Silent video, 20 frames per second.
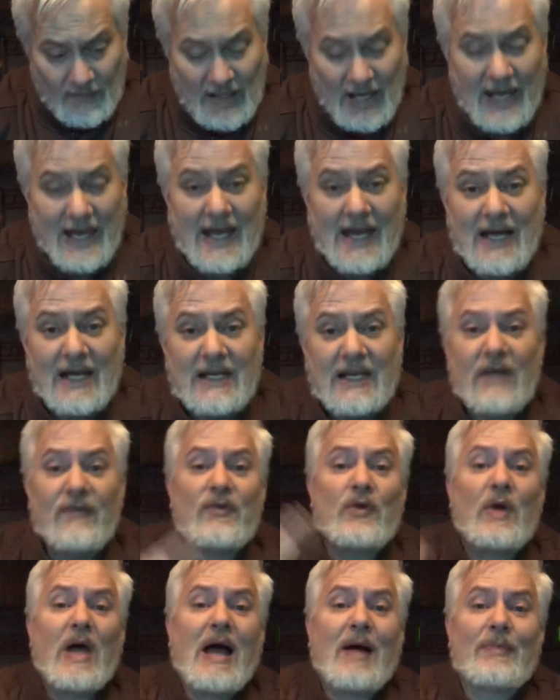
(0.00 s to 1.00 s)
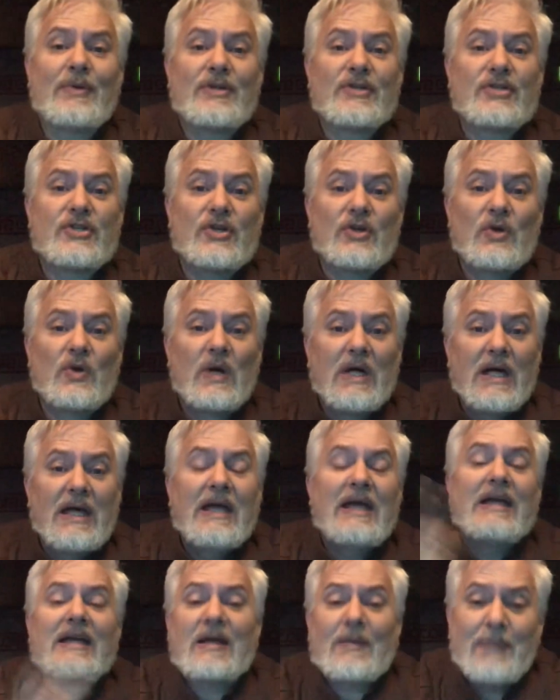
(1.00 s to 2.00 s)
and if you happen to
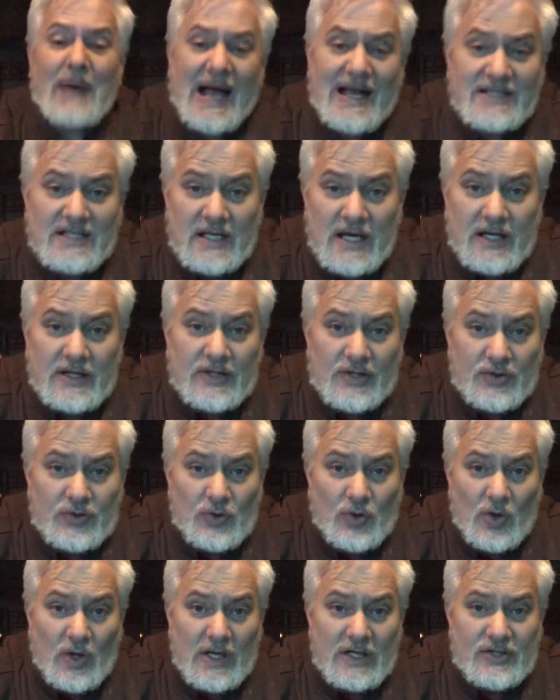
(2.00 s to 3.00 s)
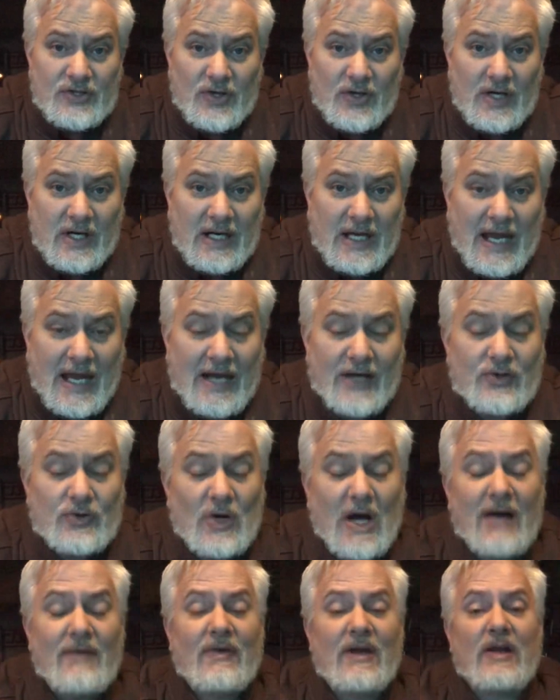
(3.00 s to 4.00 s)
incapacitate the droid so that it can't
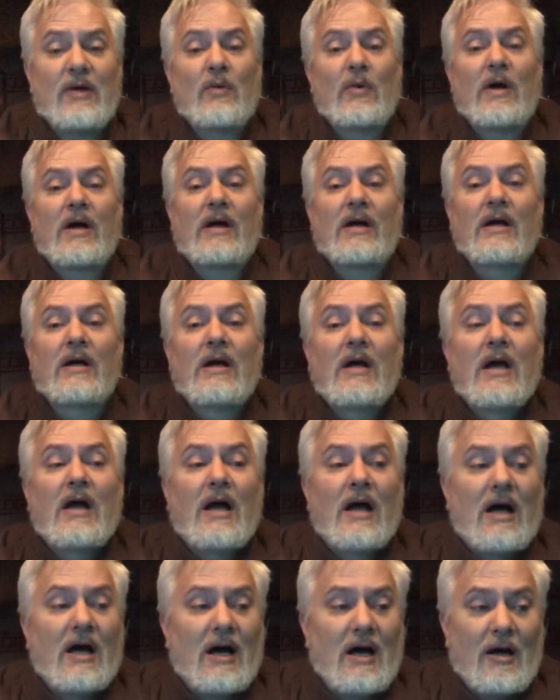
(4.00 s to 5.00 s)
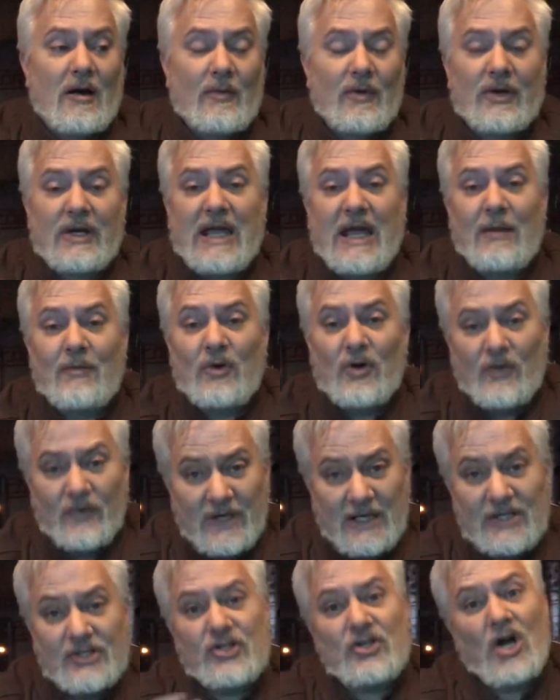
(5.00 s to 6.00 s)
drive anywhere, or can't move, it
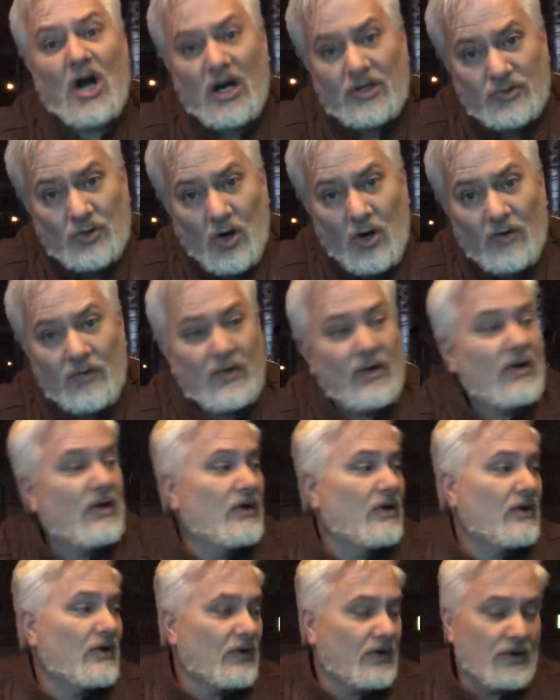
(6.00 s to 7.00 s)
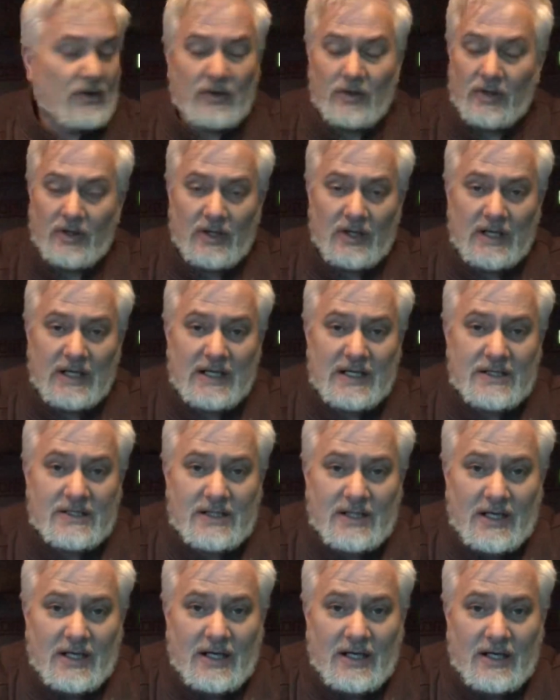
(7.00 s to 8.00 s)
gets knocked over, or gets,
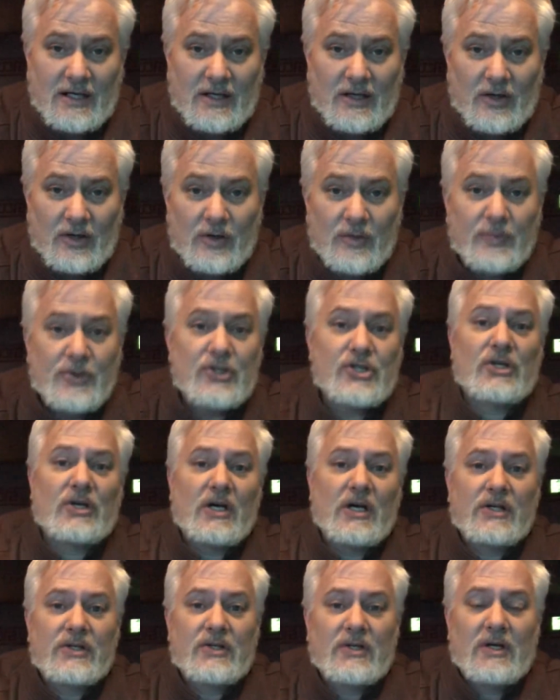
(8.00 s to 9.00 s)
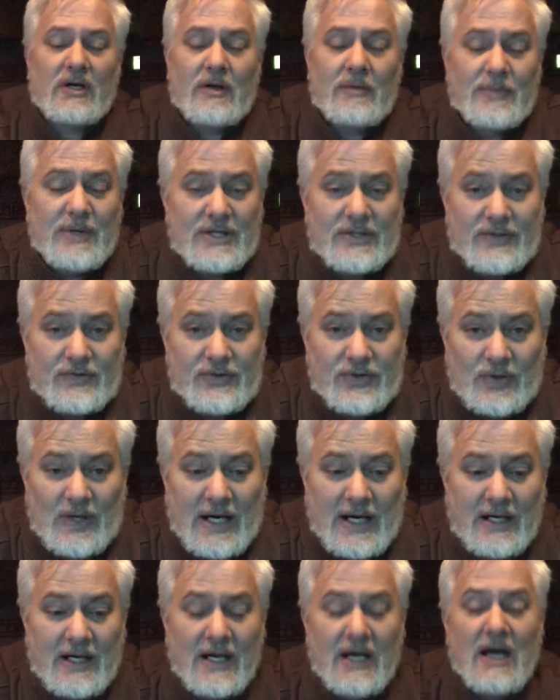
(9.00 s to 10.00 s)
you push it onto a piece of
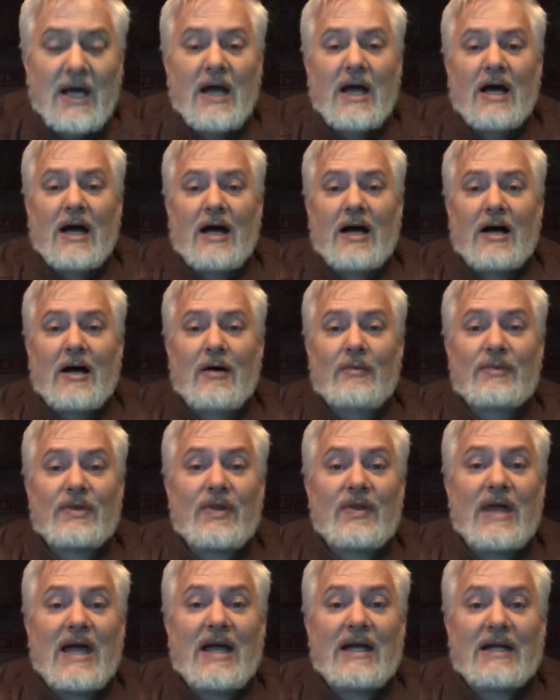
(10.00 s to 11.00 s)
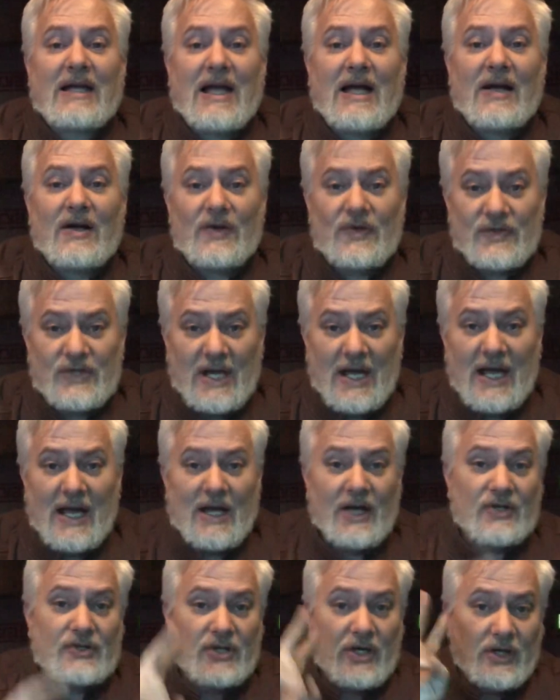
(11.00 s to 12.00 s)
terrain, then that counts
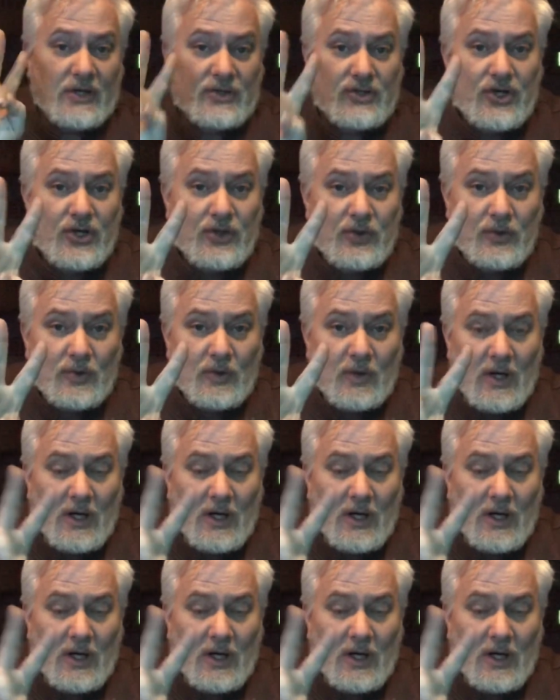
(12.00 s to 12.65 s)
as 2